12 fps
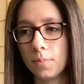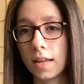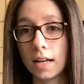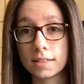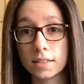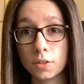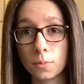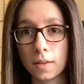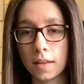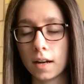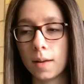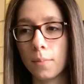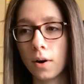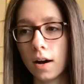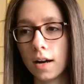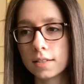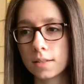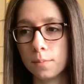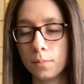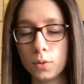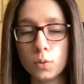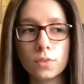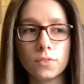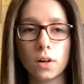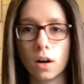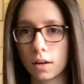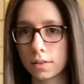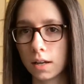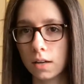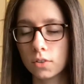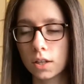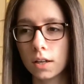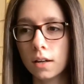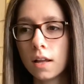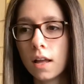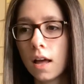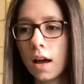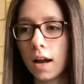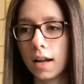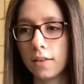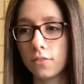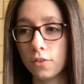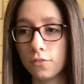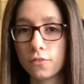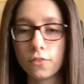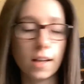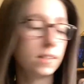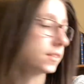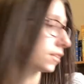That's a new one that I bought. Beautiful hardcover. I have The Friend